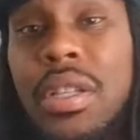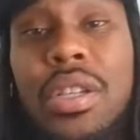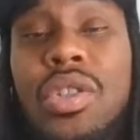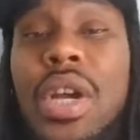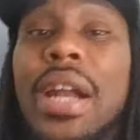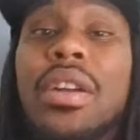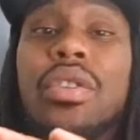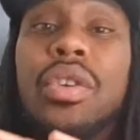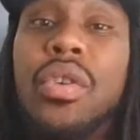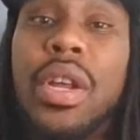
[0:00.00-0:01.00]
teaching you how to do
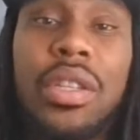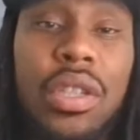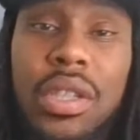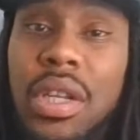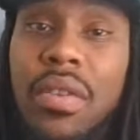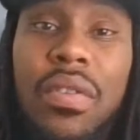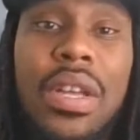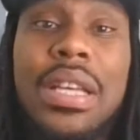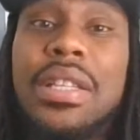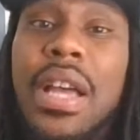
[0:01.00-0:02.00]
your credit yourself,
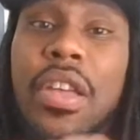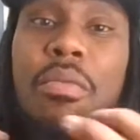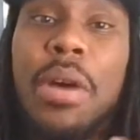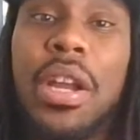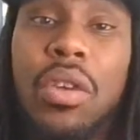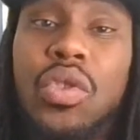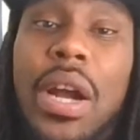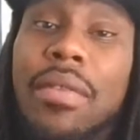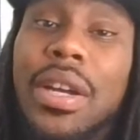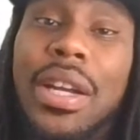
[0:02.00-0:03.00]
save you money on
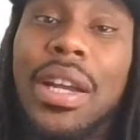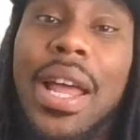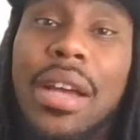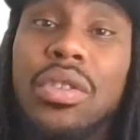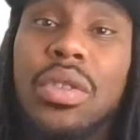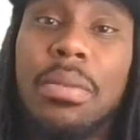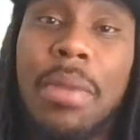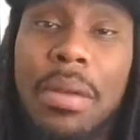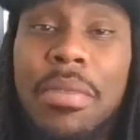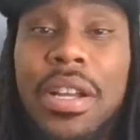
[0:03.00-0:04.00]
travel and allows you to
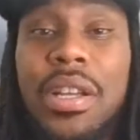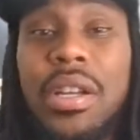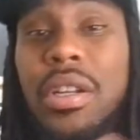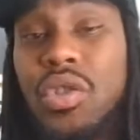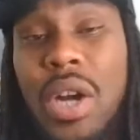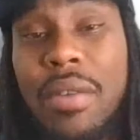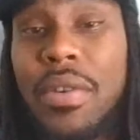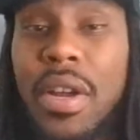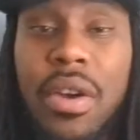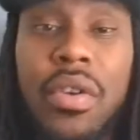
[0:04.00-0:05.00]
make money in the
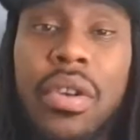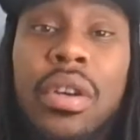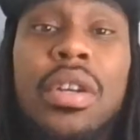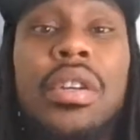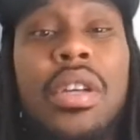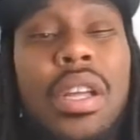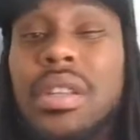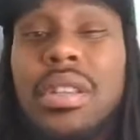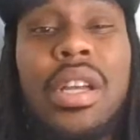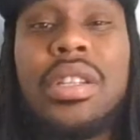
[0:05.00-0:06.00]
travel area
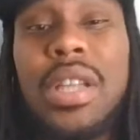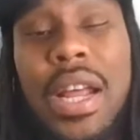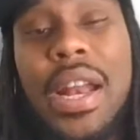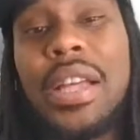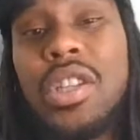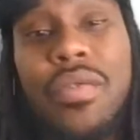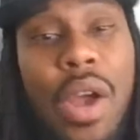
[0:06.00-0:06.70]
and things of that nature.